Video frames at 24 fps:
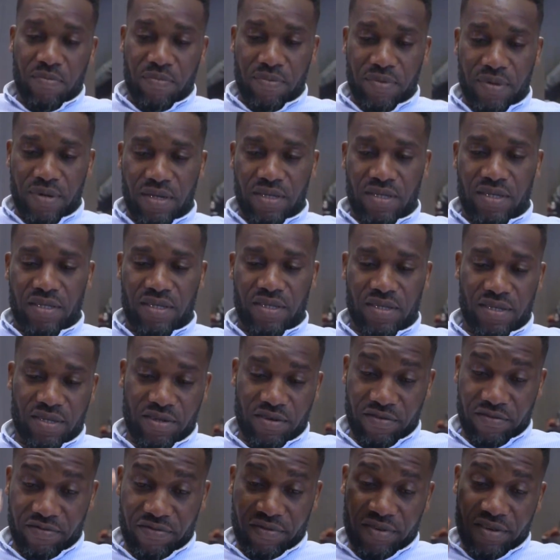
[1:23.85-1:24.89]
press
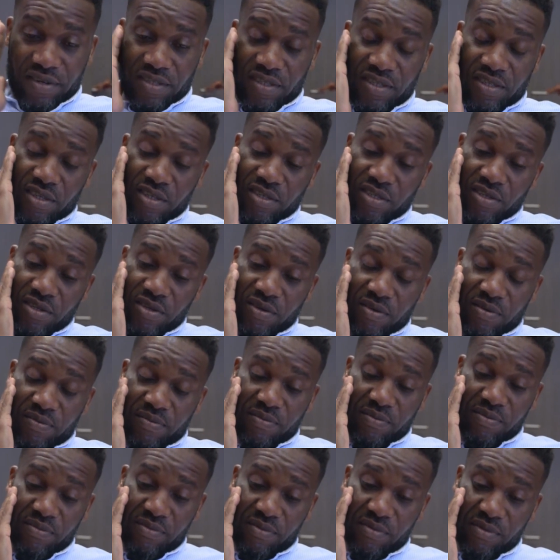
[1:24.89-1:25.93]
conference also,
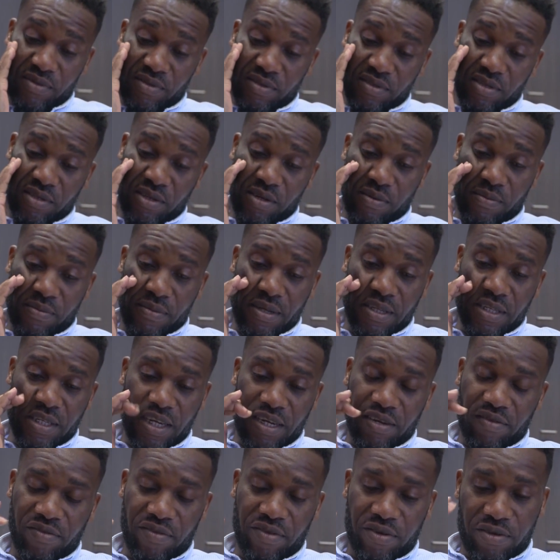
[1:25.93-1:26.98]
some
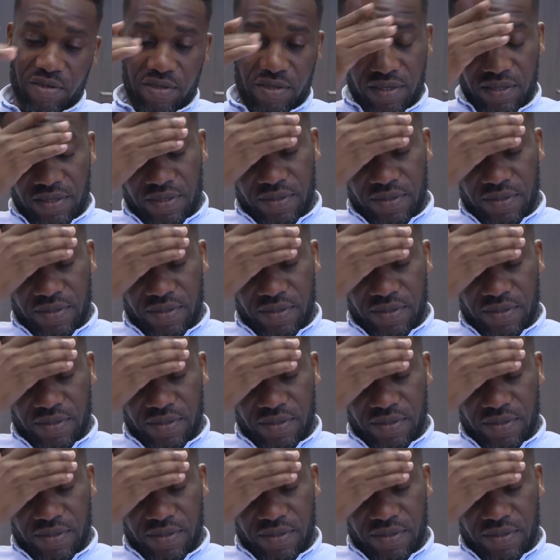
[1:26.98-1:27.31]
interviews.